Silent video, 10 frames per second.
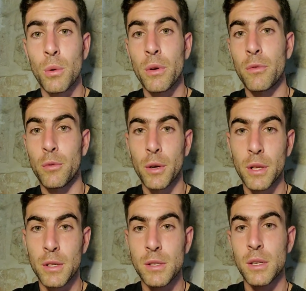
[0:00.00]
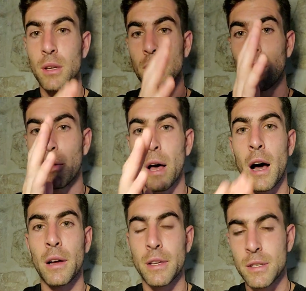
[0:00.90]
we've really seen, the
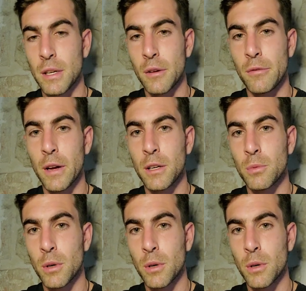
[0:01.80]
hockey stick effect